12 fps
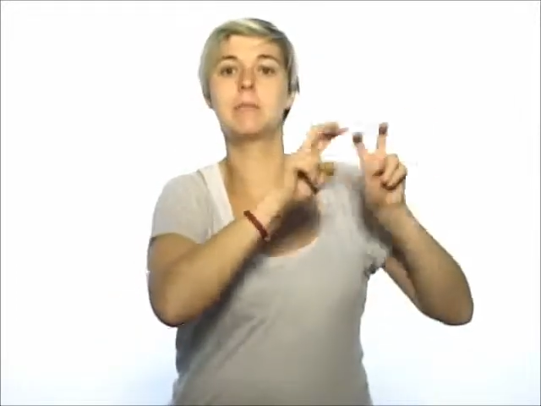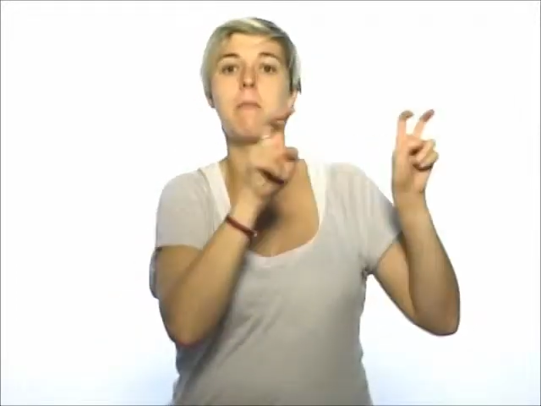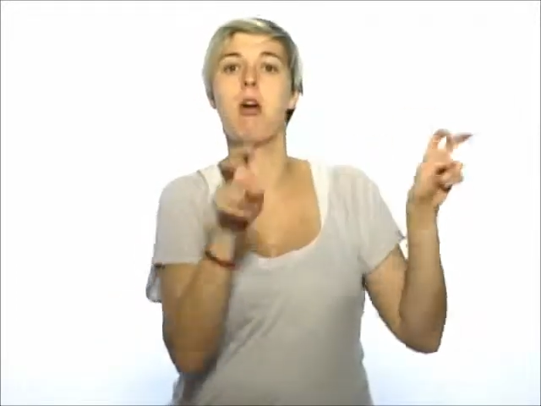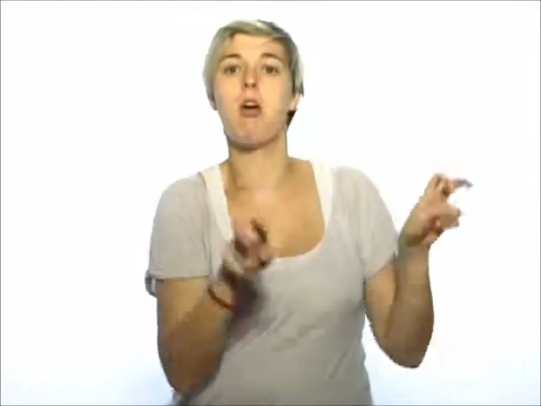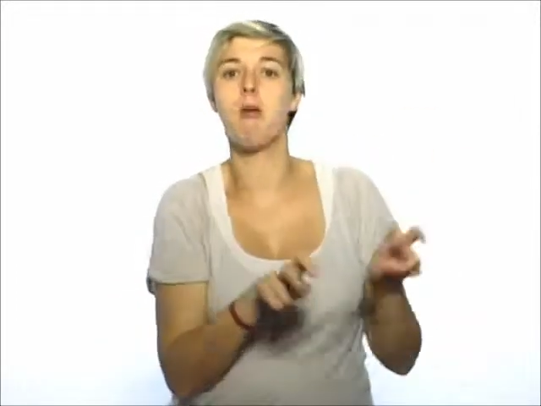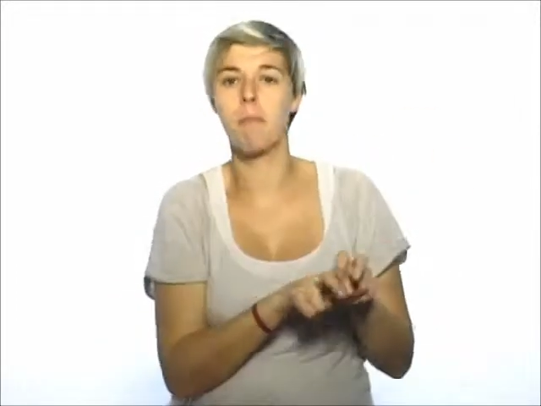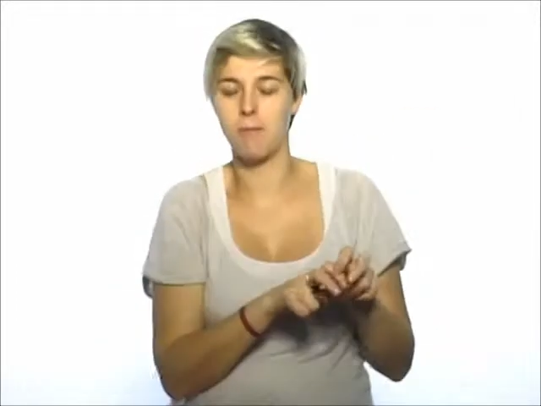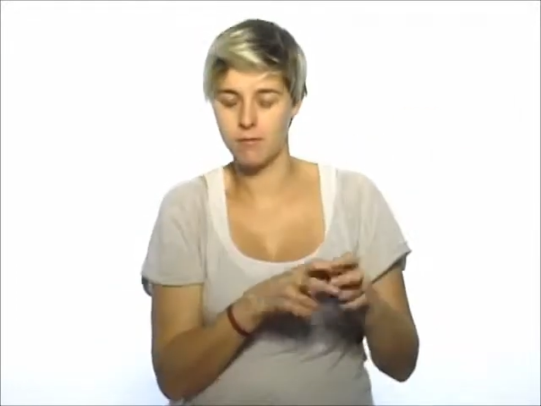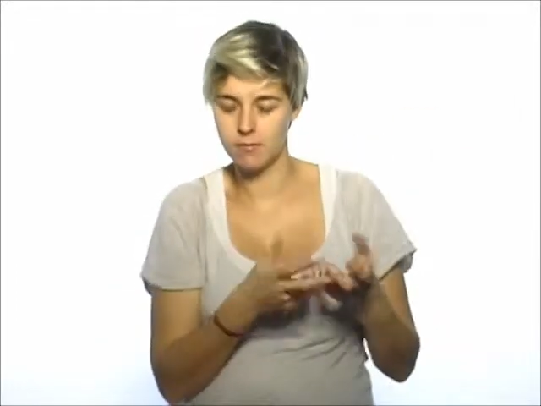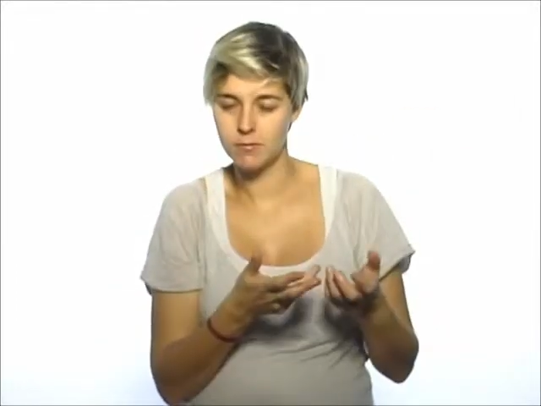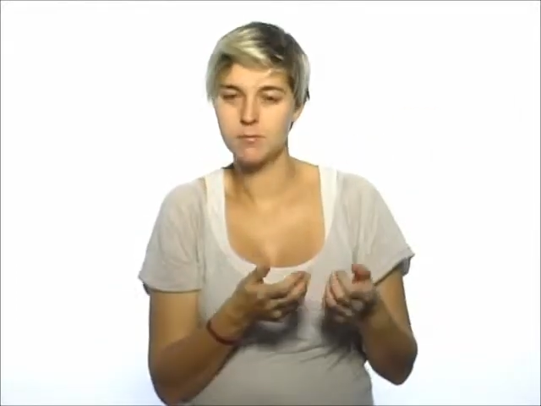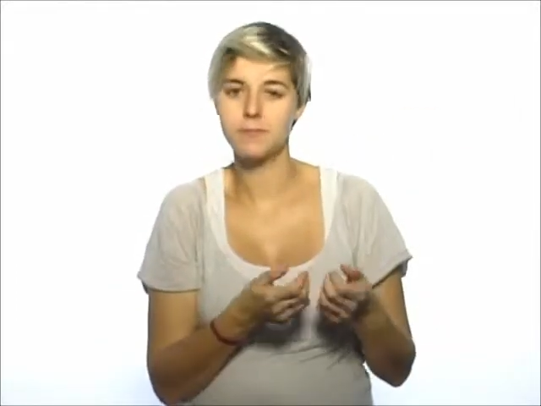when I will
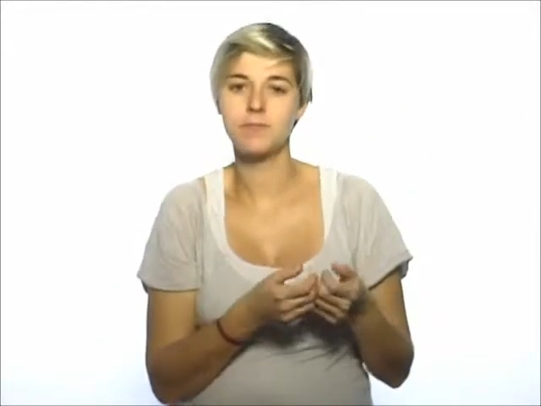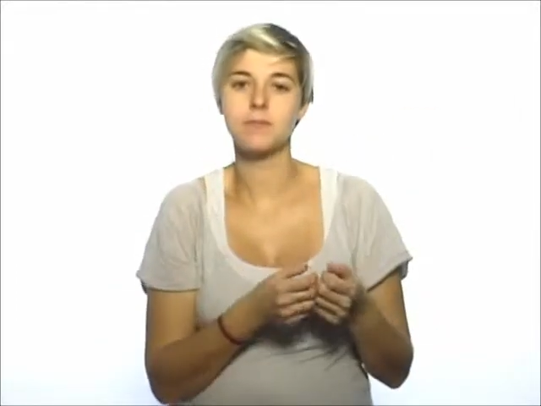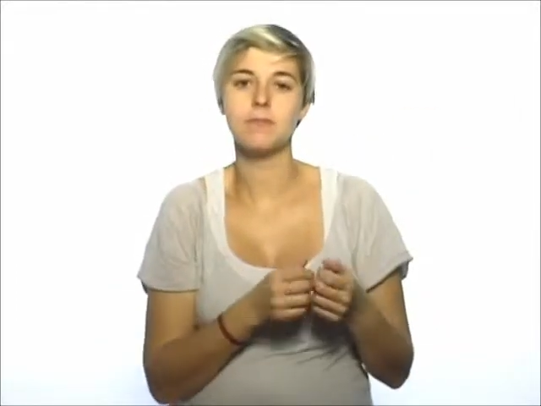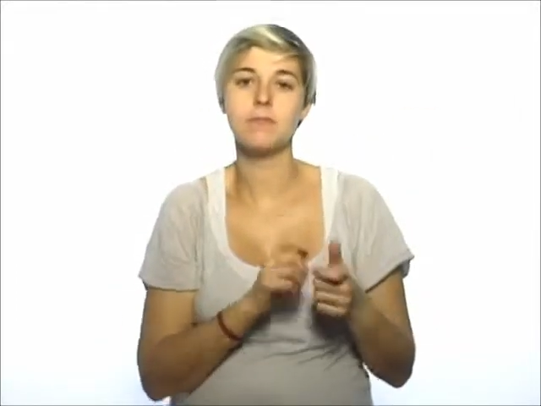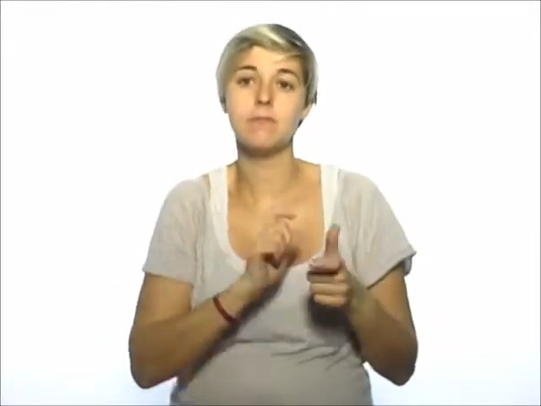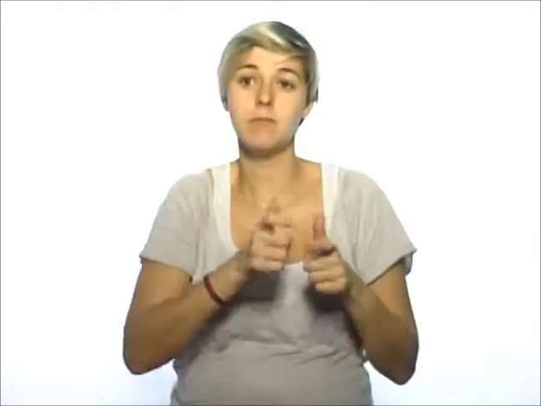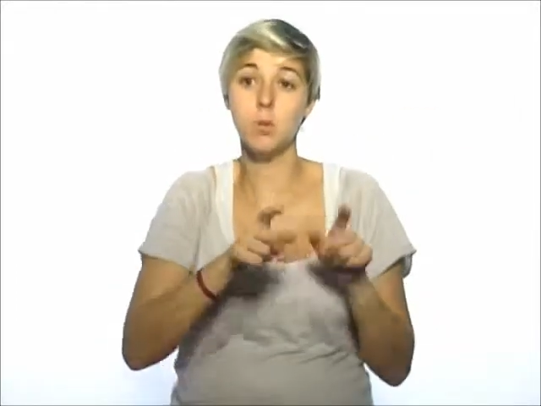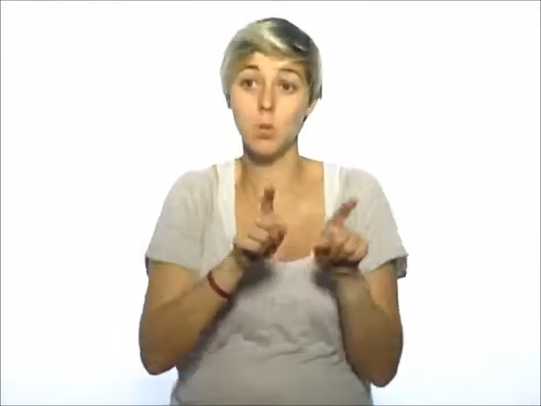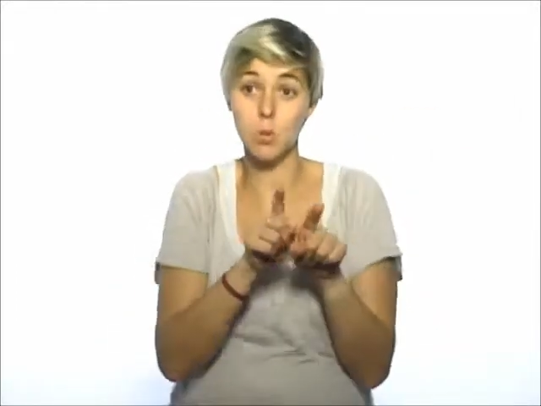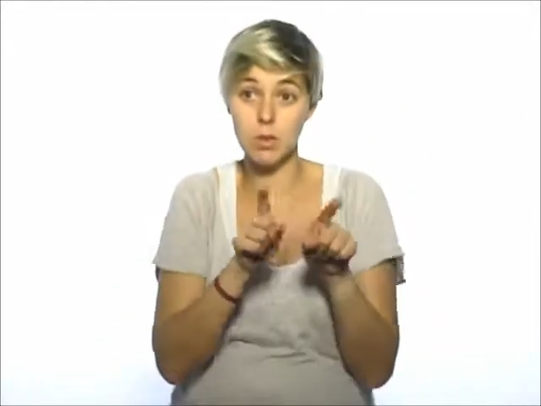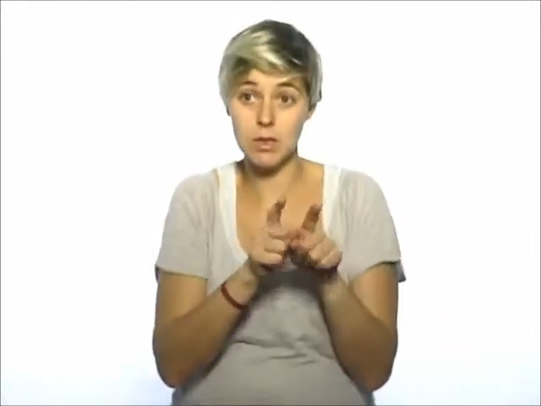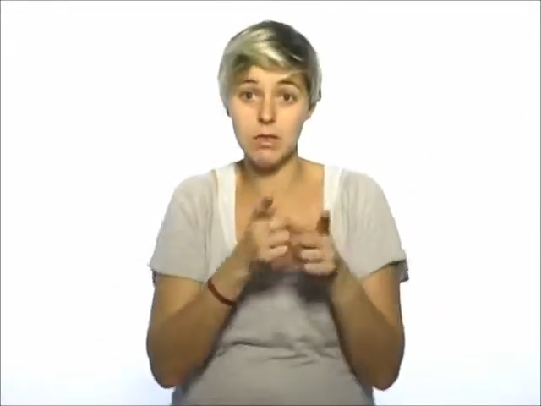talk about the training
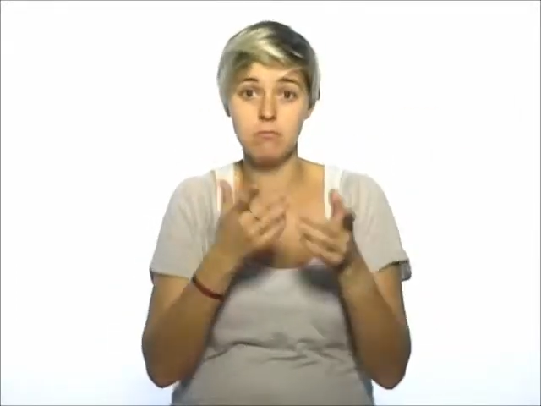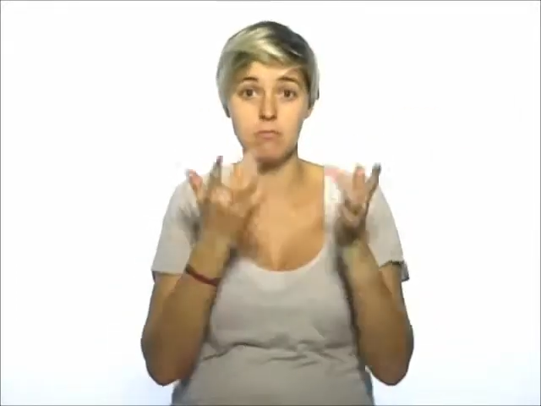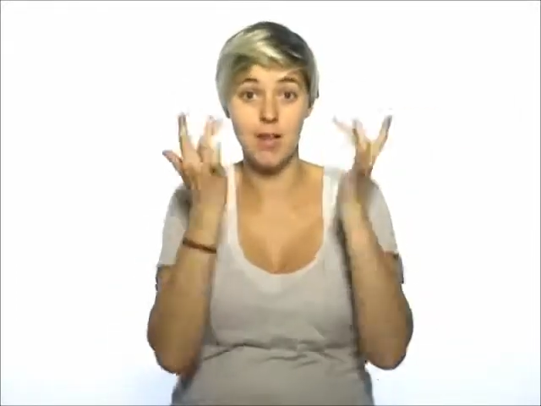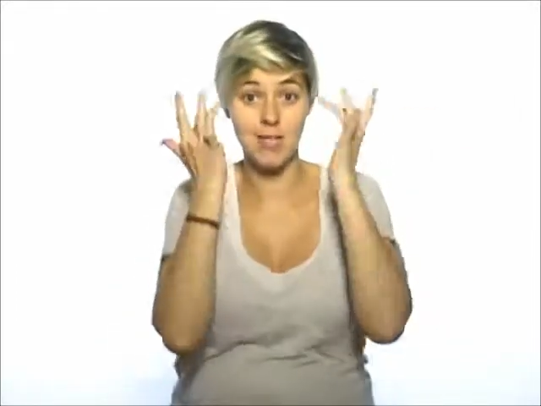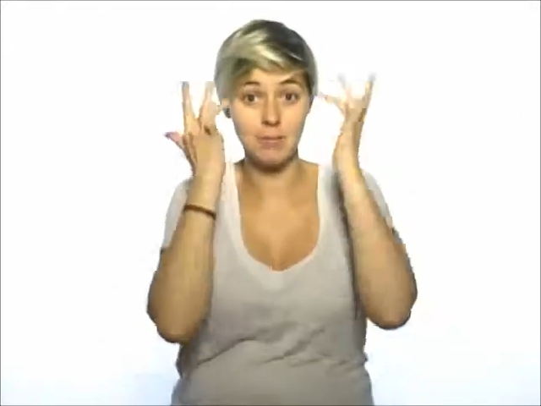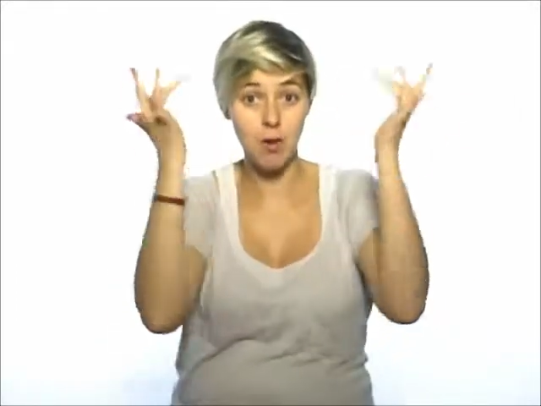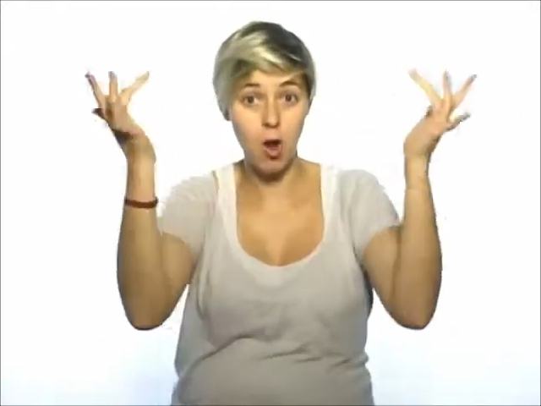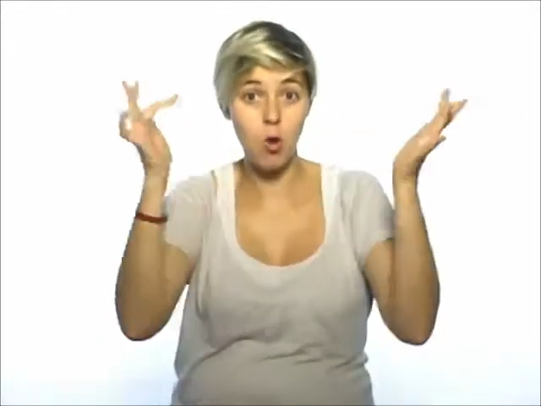programs later on.